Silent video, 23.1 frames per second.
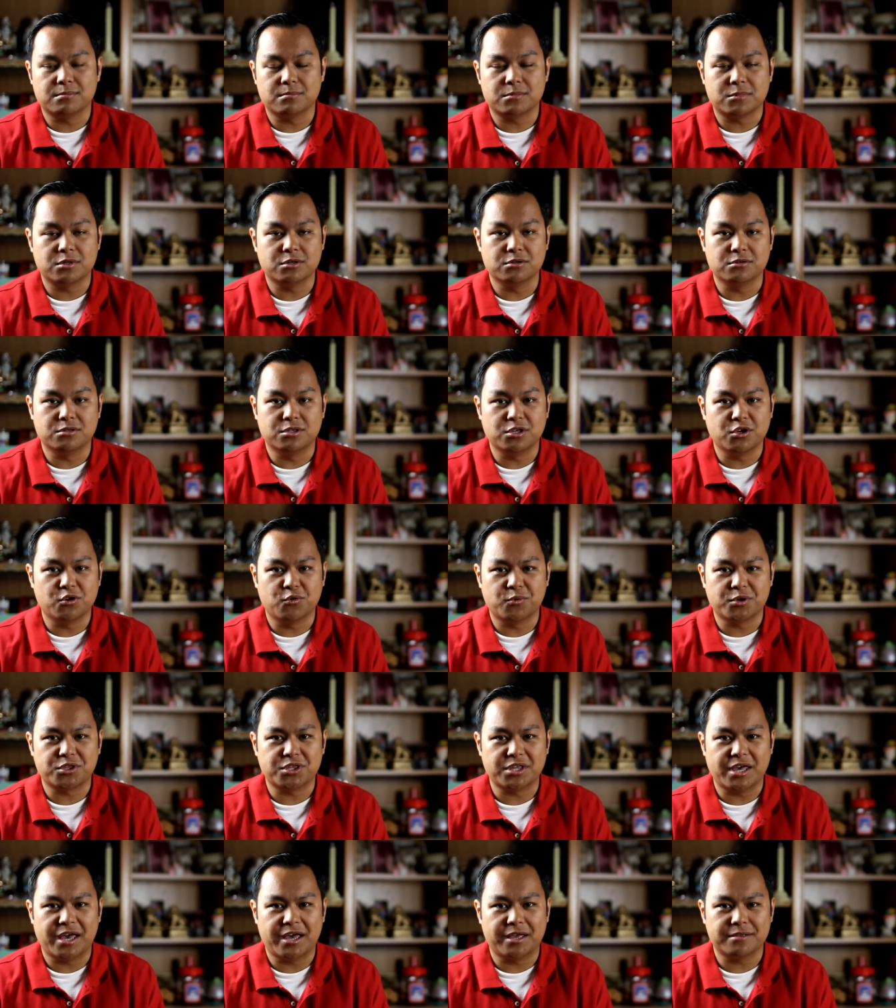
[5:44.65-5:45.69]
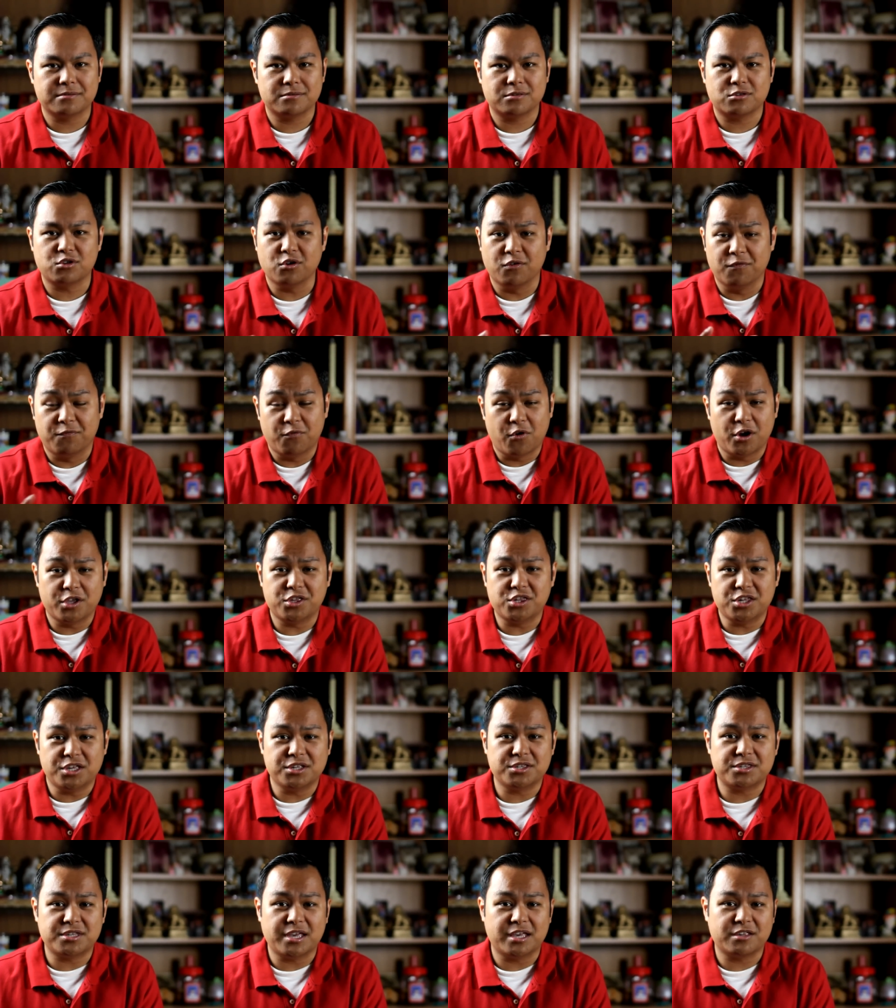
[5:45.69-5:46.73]
to deal with that, to avoid
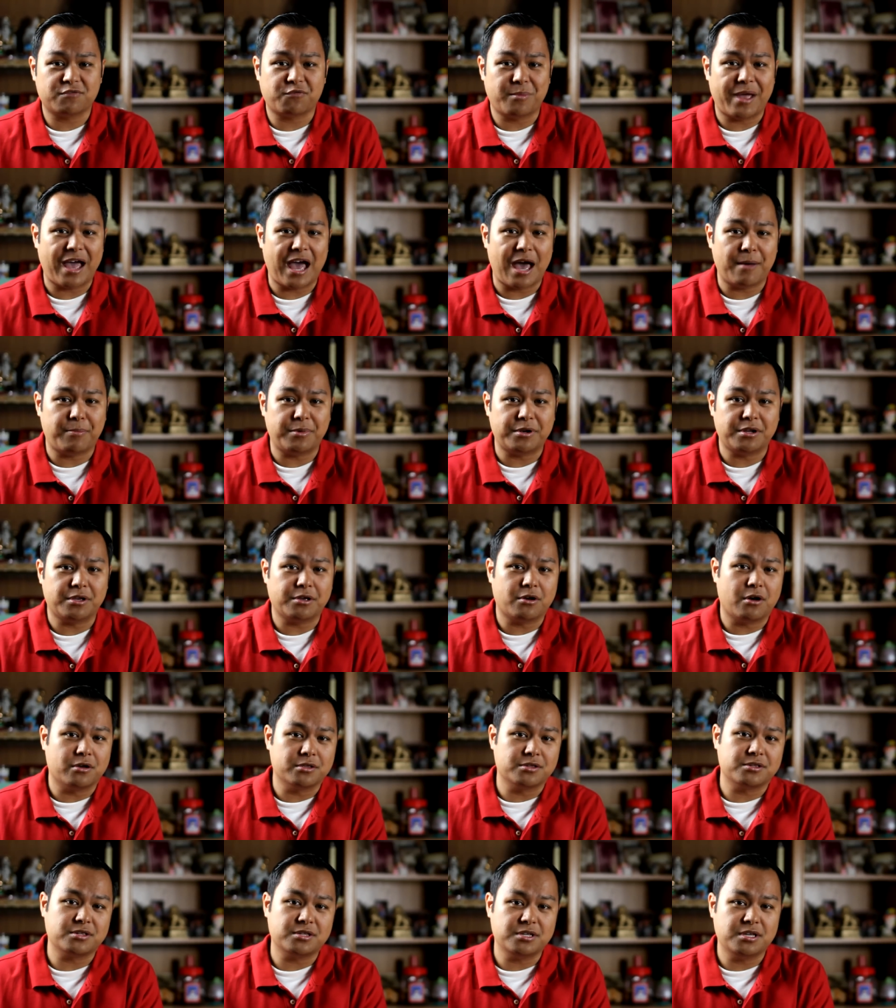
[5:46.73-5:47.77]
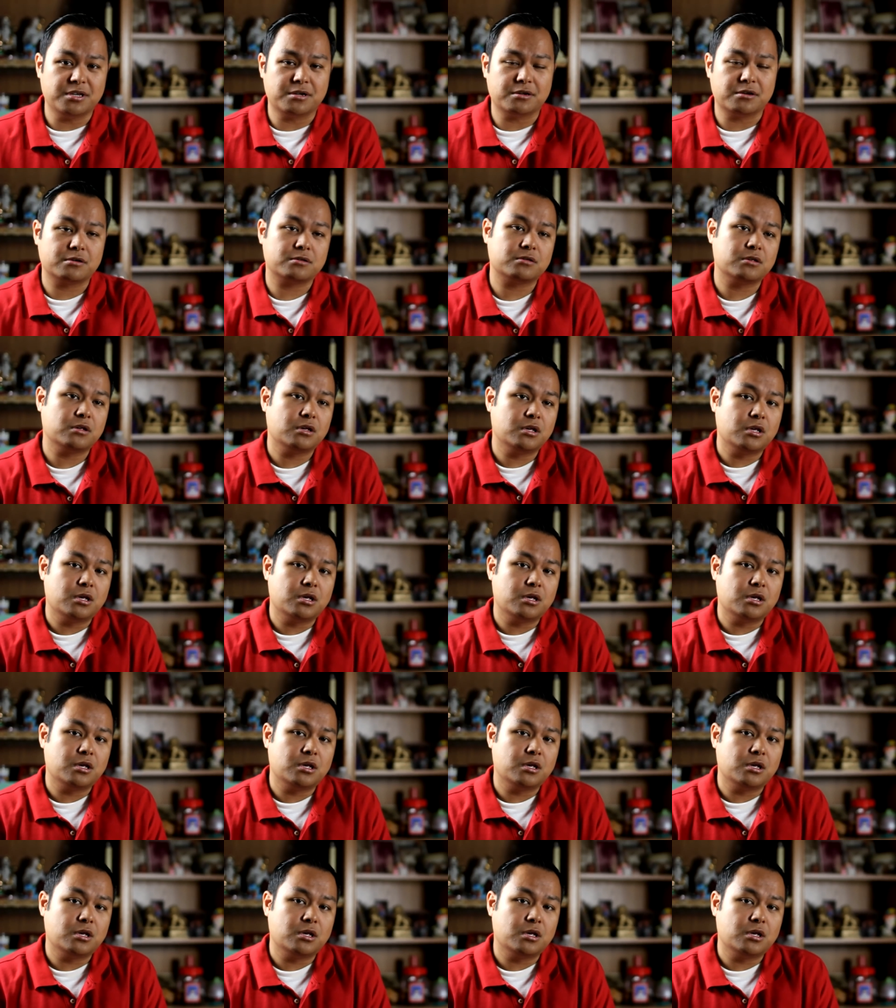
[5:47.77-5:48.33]
jean stains from happening on the sneakers